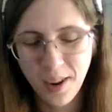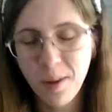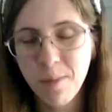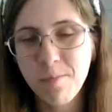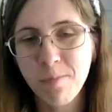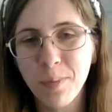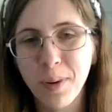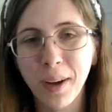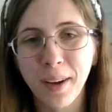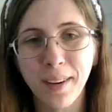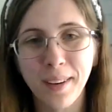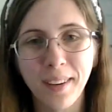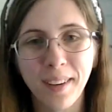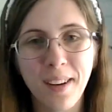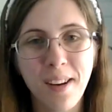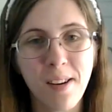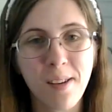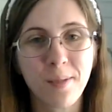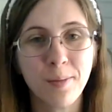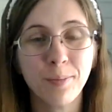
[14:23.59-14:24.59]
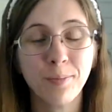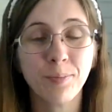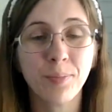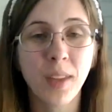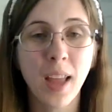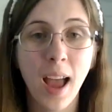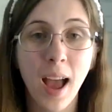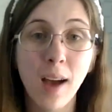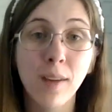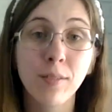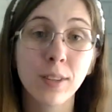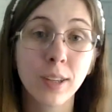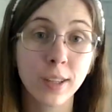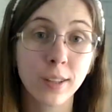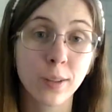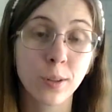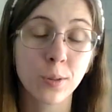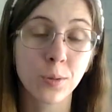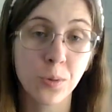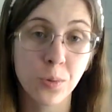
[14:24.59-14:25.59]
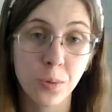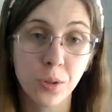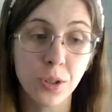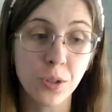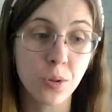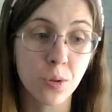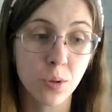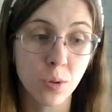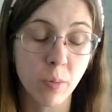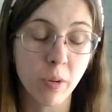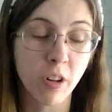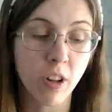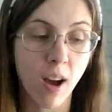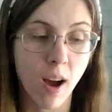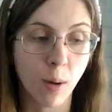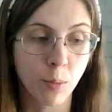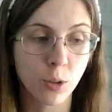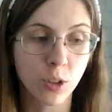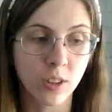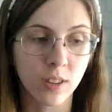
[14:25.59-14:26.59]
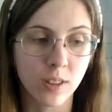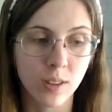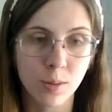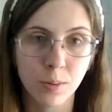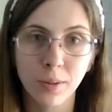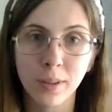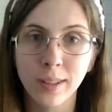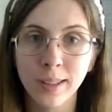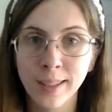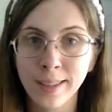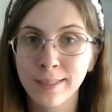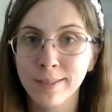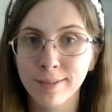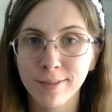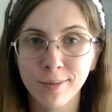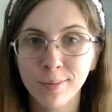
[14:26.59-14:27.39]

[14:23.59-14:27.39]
but um, having those reusable options really,